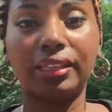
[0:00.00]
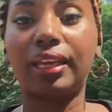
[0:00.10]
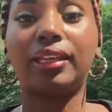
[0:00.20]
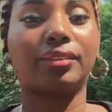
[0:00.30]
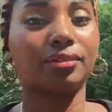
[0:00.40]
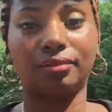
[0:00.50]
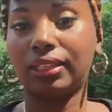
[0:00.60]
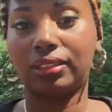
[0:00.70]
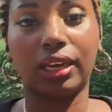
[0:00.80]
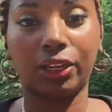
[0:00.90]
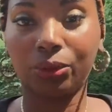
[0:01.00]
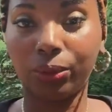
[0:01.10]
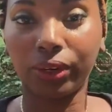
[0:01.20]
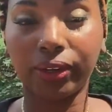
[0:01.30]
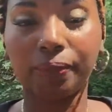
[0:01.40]
Like, that's not going to
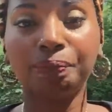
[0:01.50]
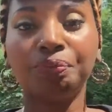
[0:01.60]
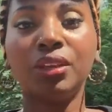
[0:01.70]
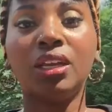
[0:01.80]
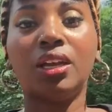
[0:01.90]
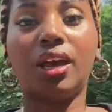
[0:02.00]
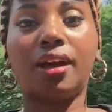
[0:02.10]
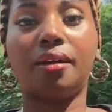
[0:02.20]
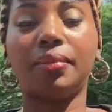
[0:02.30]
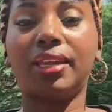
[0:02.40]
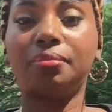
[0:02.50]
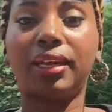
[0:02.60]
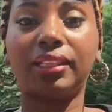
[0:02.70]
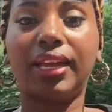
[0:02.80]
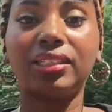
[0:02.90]
work. And my
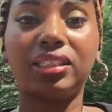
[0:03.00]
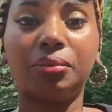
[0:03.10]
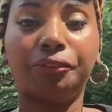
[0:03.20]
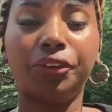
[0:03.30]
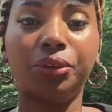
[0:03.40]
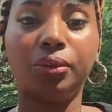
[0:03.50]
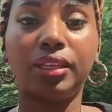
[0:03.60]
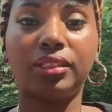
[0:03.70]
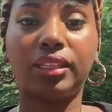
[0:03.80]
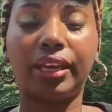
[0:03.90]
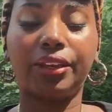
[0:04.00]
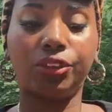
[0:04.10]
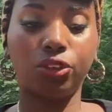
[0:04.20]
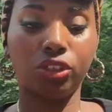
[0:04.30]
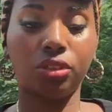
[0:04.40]
last tip for you is that
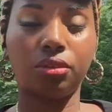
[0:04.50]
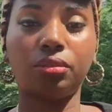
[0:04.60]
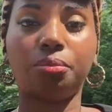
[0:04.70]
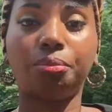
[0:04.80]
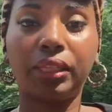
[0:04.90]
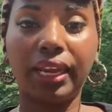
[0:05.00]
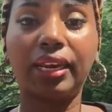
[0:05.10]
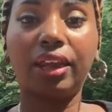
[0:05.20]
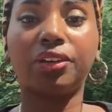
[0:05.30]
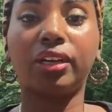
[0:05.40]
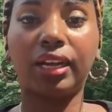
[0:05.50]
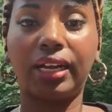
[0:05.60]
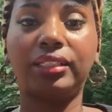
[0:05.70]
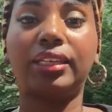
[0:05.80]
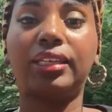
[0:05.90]
you should plan out your
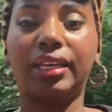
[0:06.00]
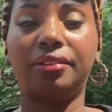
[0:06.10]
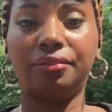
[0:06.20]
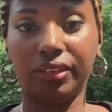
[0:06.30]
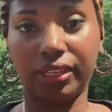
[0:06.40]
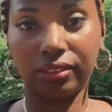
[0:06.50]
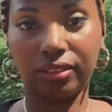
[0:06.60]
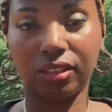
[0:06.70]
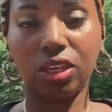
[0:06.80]
content in advance.